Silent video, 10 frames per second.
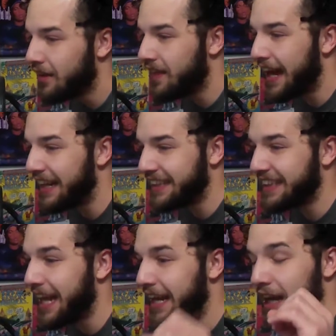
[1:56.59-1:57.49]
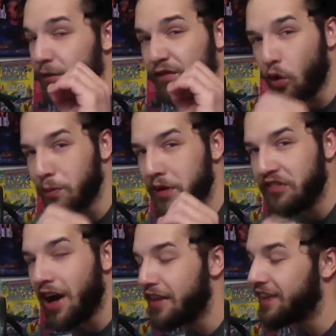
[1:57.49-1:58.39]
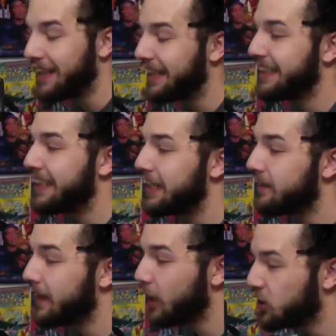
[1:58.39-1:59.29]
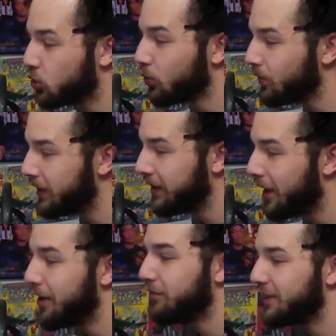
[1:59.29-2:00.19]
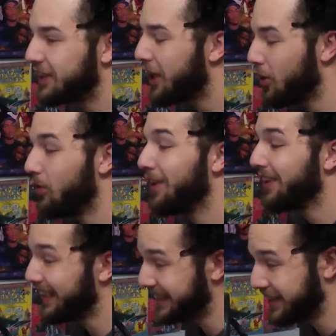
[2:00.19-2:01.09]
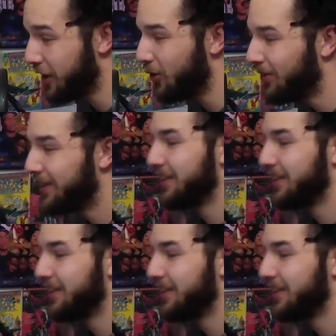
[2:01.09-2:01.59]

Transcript: that is like a form of authenticity that I truly love. So let's go.